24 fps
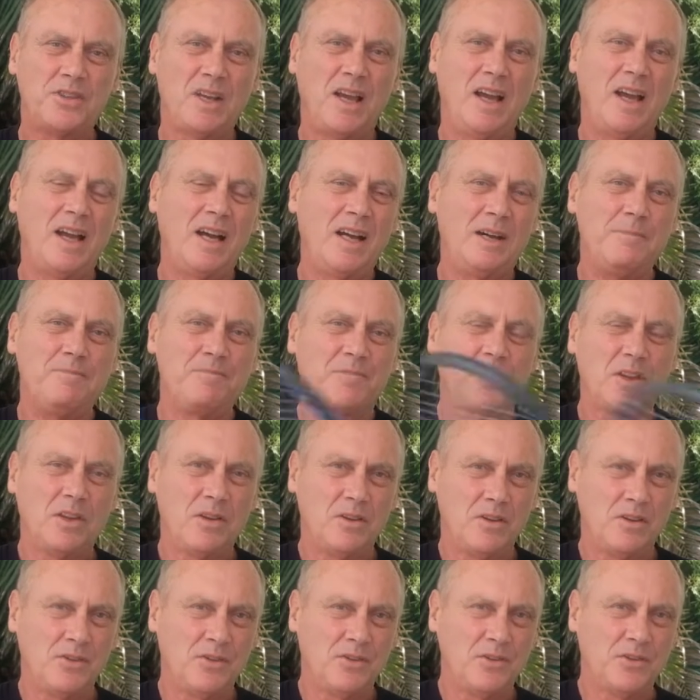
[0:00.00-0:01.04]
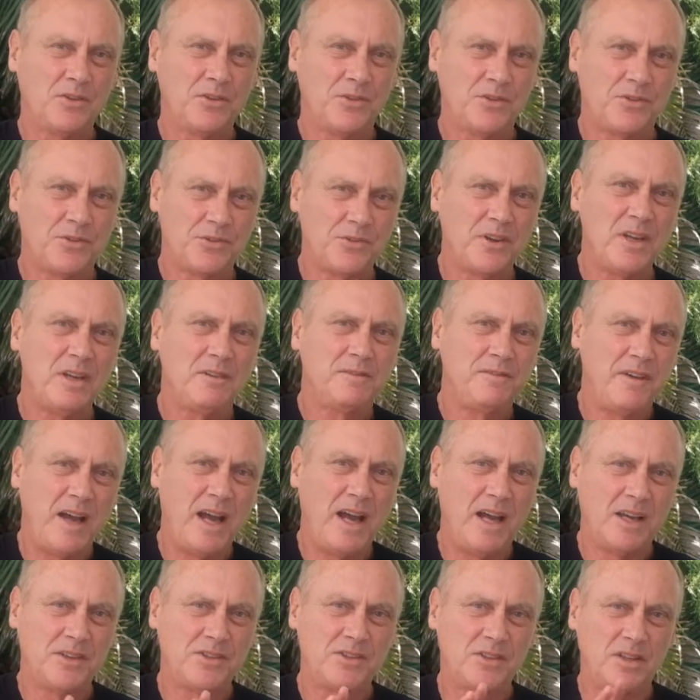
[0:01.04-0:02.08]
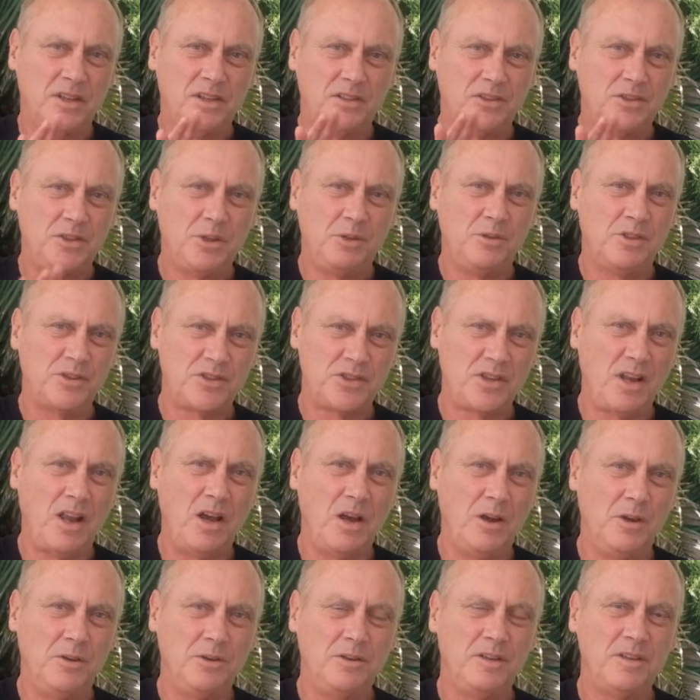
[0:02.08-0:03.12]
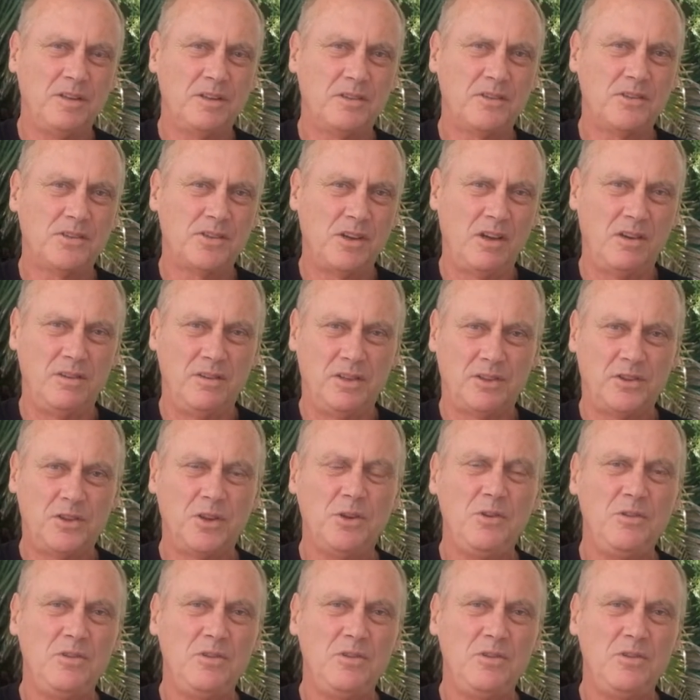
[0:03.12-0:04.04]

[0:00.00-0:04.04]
3 are fast and 2 are slow. So the 2